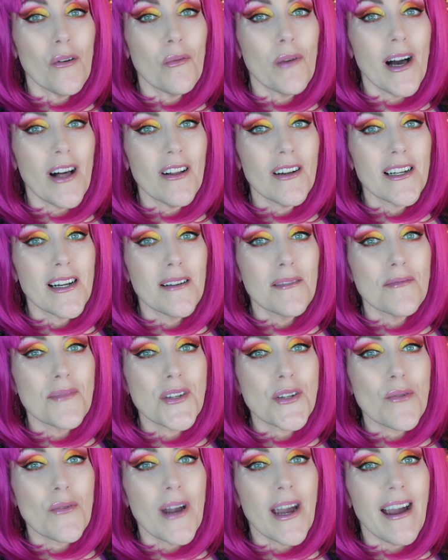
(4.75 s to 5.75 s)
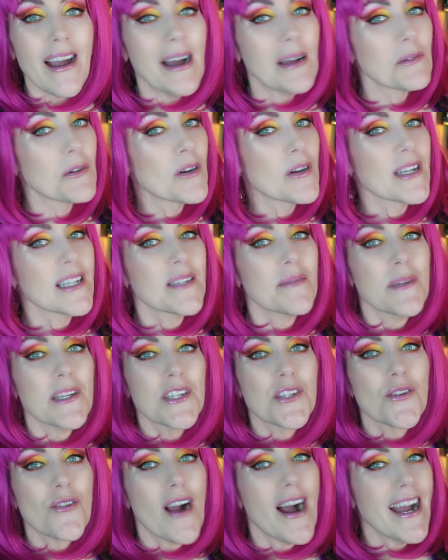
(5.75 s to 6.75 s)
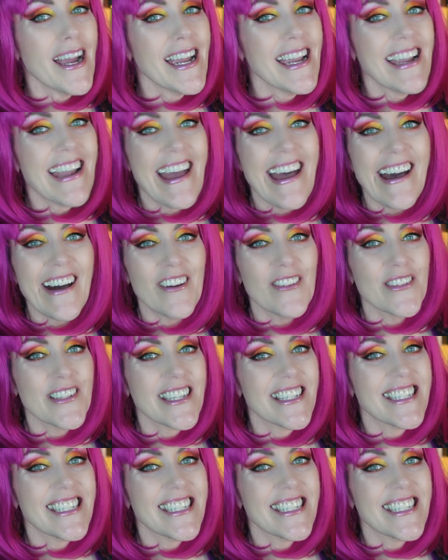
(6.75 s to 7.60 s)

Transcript: Welcome to where I'm going to be trying out